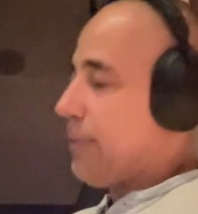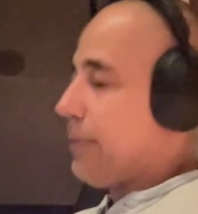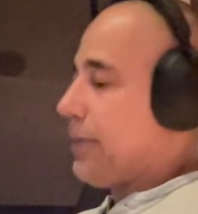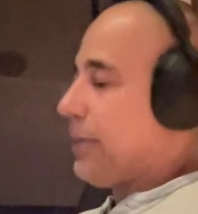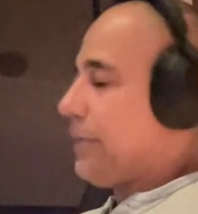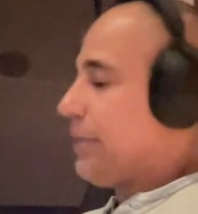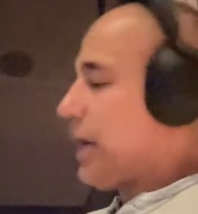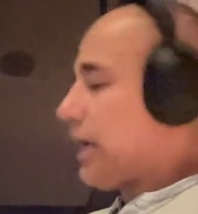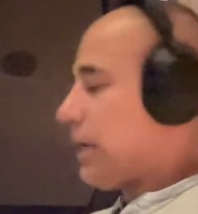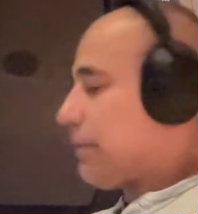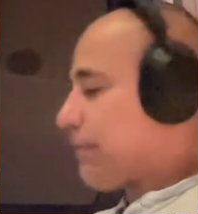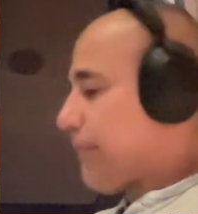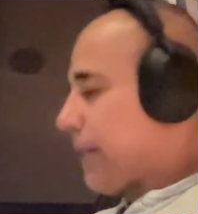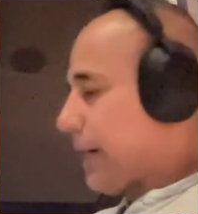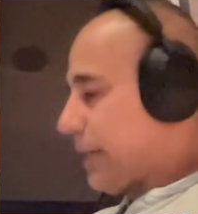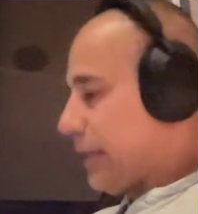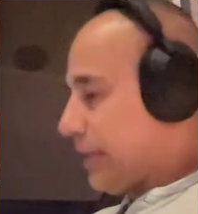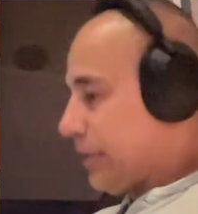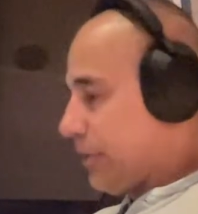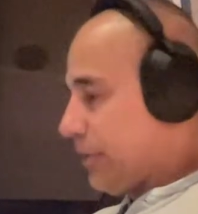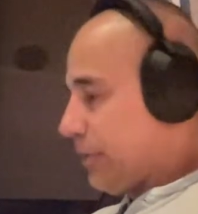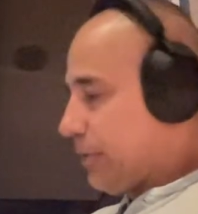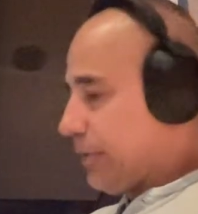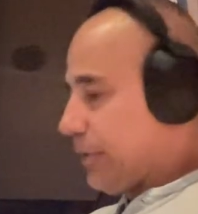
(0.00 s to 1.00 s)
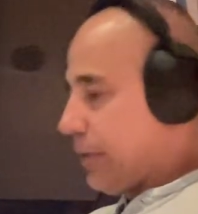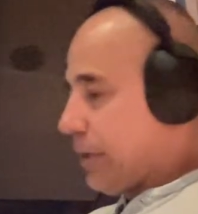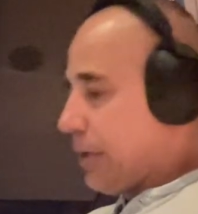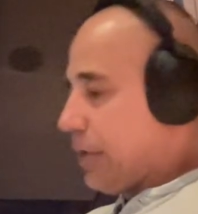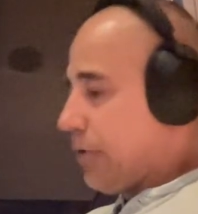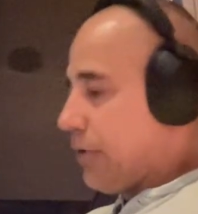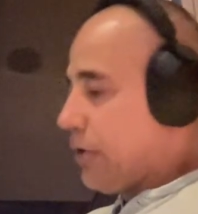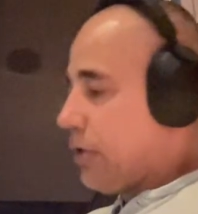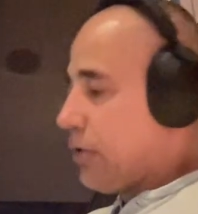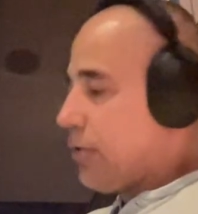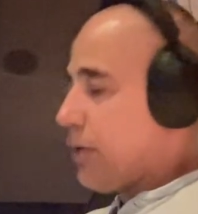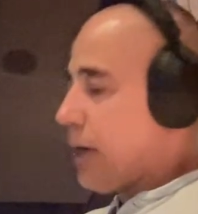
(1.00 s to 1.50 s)
The exact mechanism is
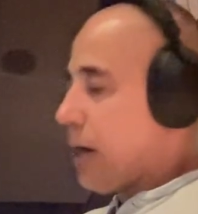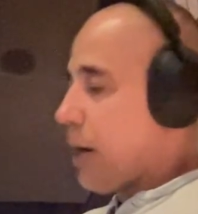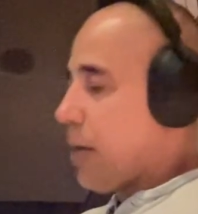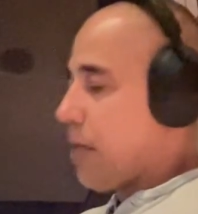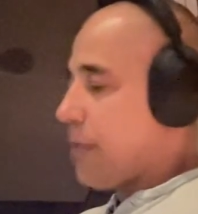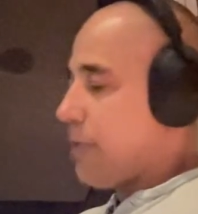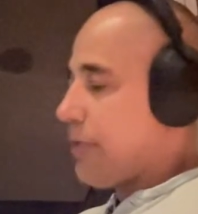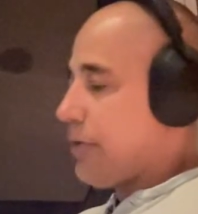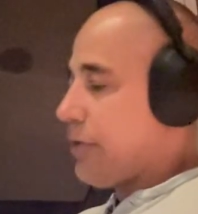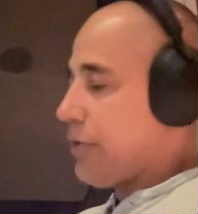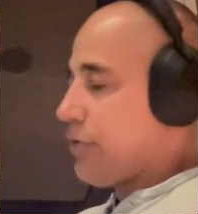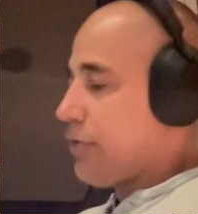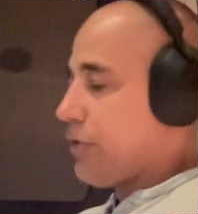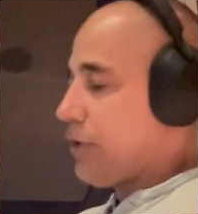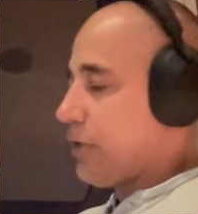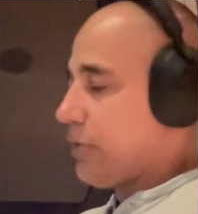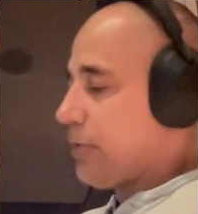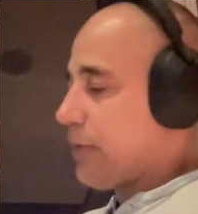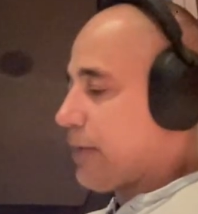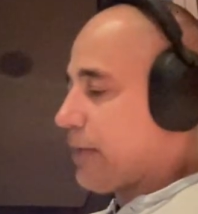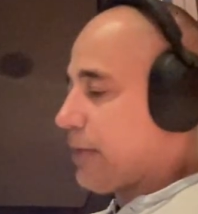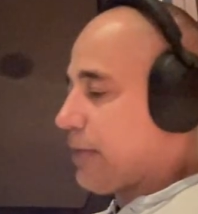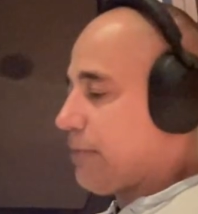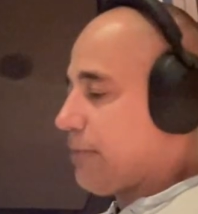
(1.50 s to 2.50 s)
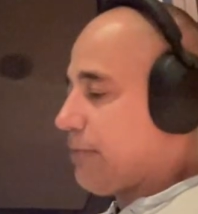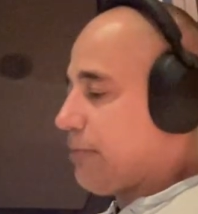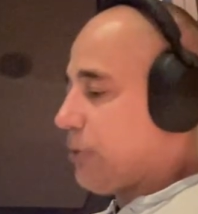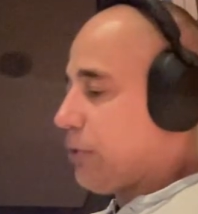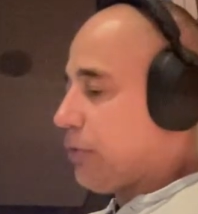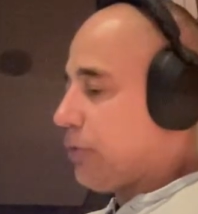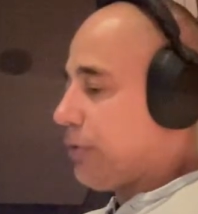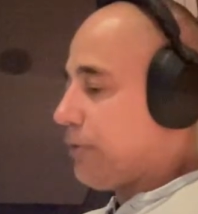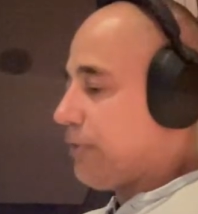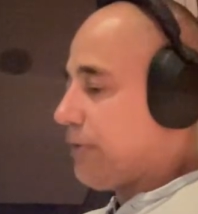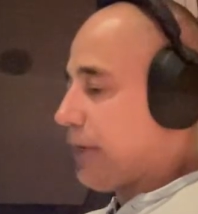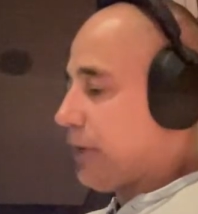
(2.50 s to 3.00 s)
unknown. However, the drugs have
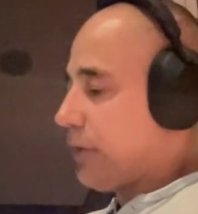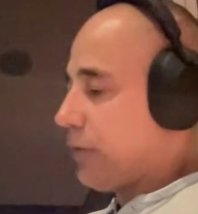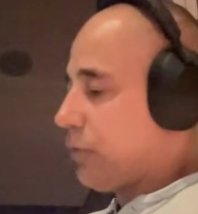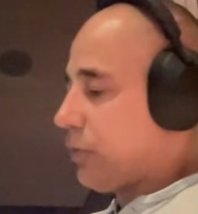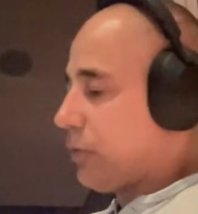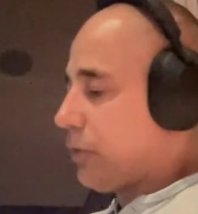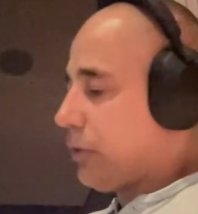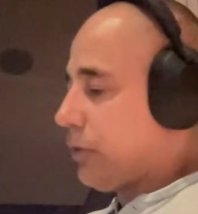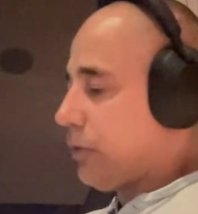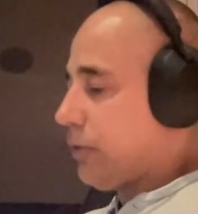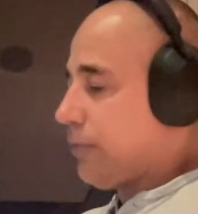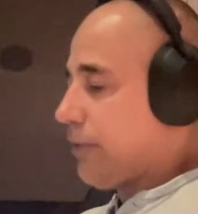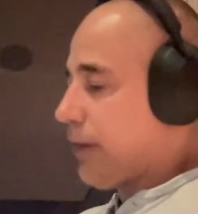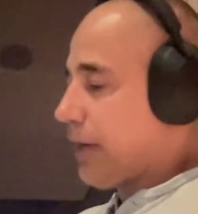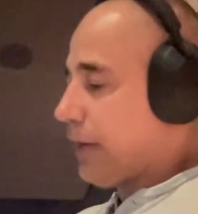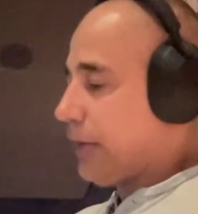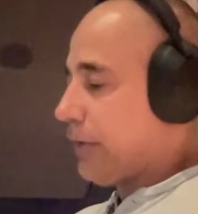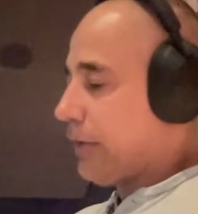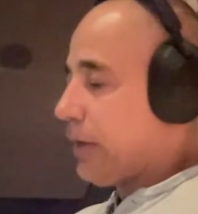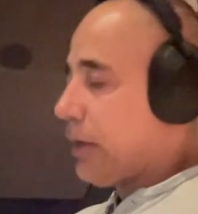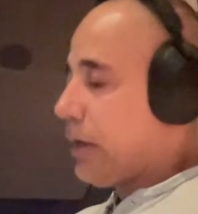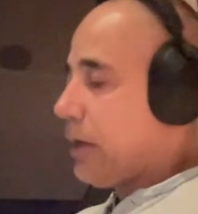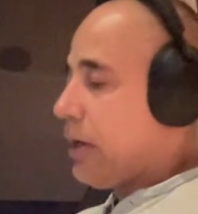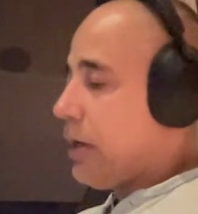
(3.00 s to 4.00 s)
multifactorial effects